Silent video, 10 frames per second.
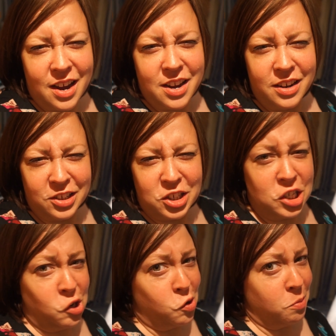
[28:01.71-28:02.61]
gotten us to
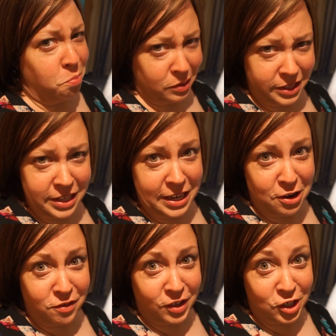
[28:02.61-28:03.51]
go completely
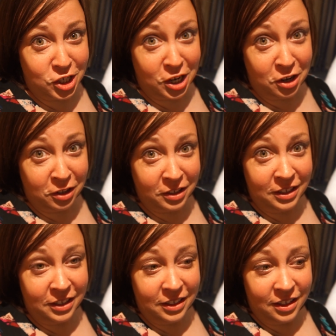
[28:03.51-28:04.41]
out of our shell
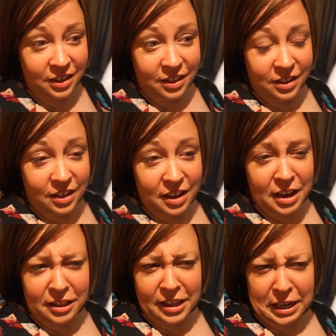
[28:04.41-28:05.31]

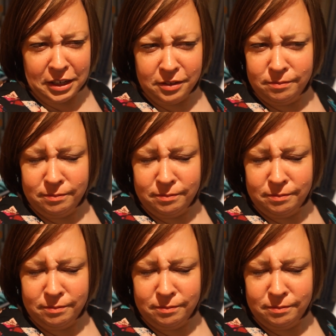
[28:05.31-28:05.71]
and like